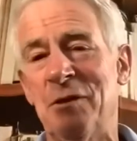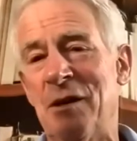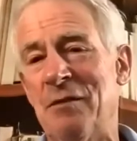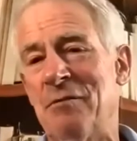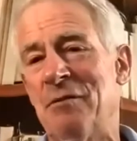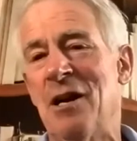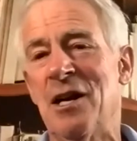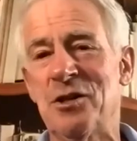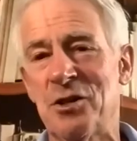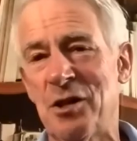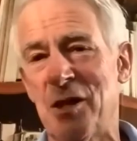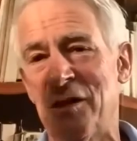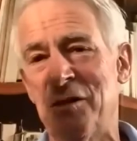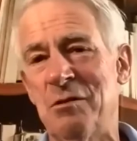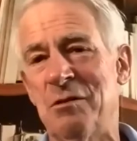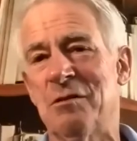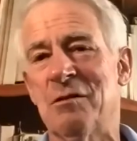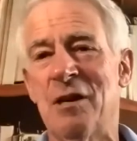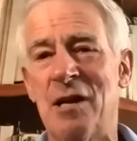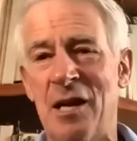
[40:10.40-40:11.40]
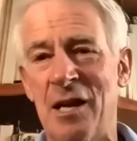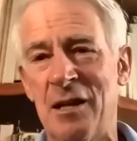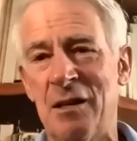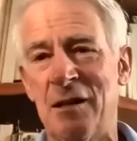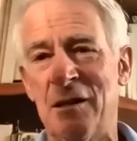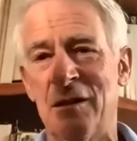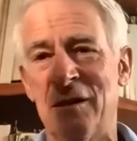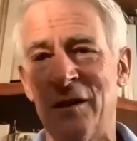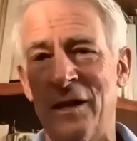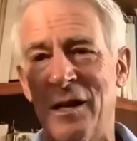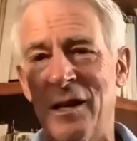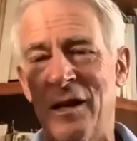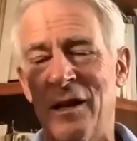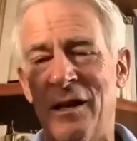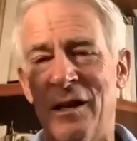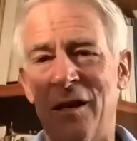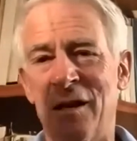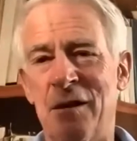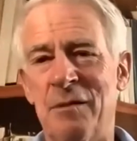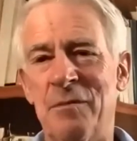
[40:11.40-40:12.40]
Russia and Ukraine
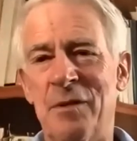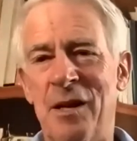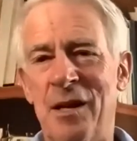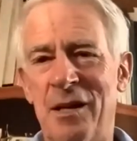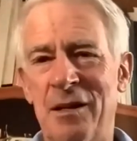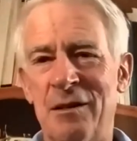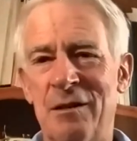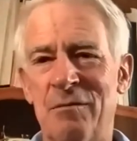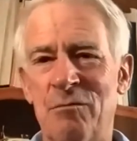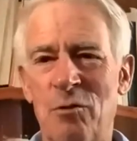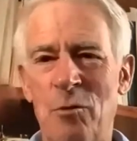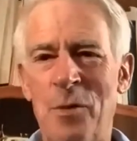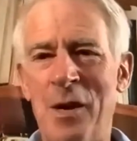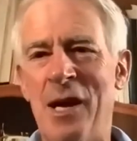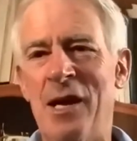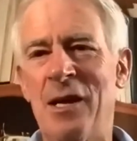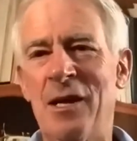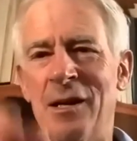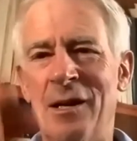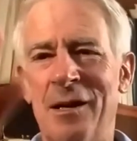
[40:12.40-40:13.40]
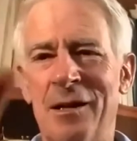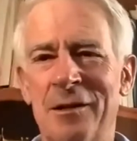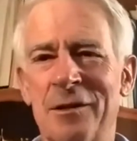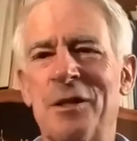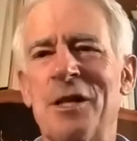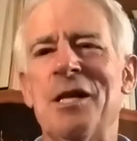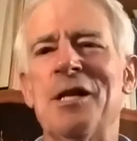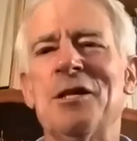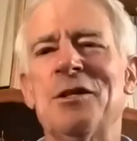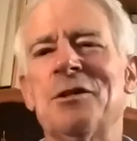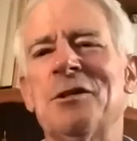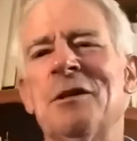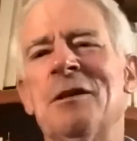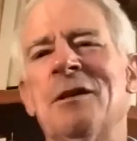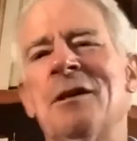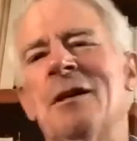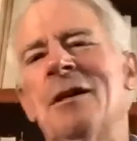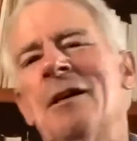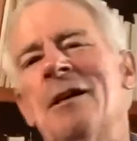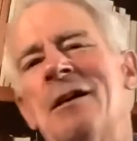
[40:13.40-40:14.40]
and Romania and Greece. And
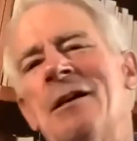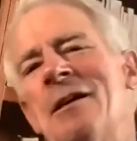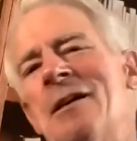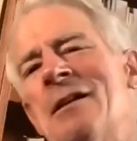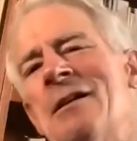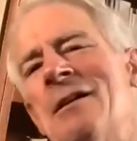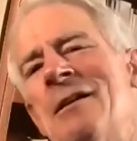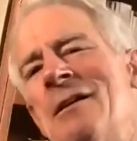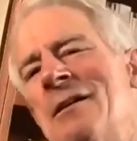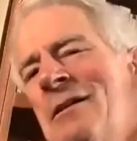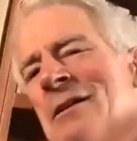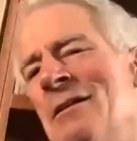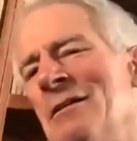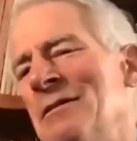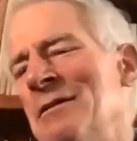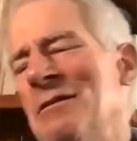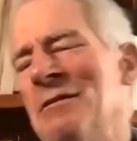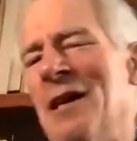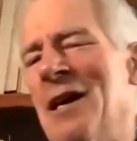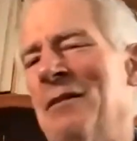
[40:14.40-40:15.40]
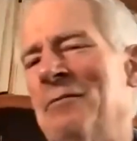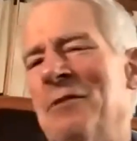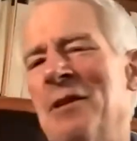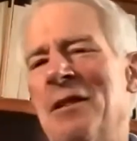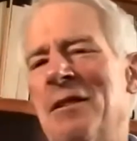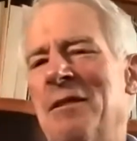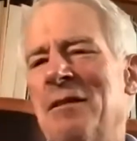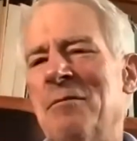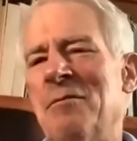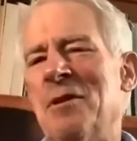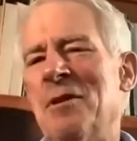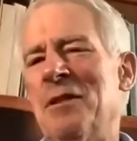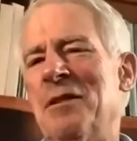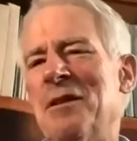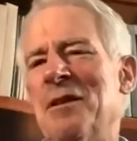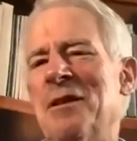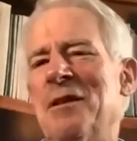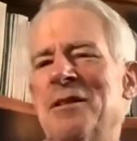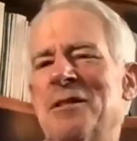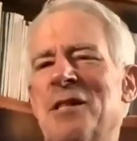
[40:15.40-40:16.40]
you don't do that with
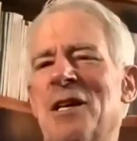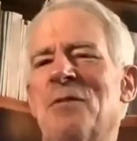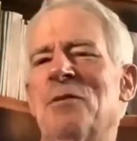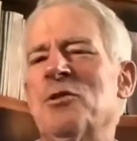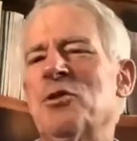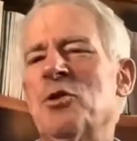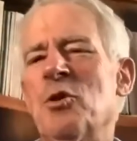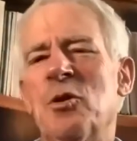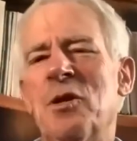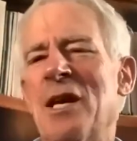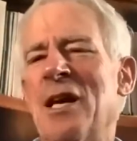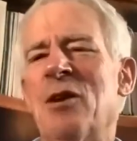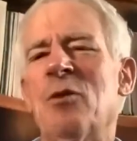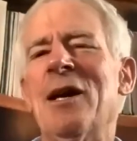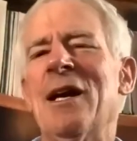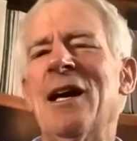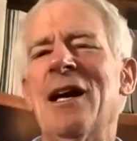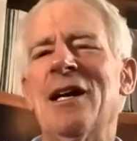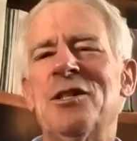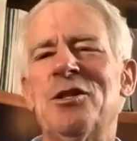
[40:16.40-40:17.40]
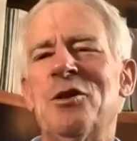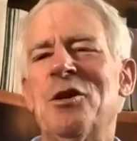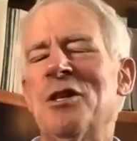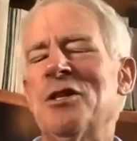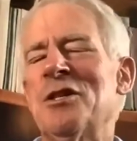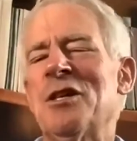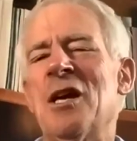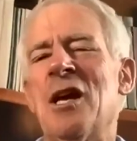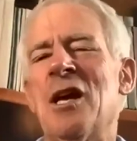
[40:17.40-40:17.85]
the cell phone. So the quick answer is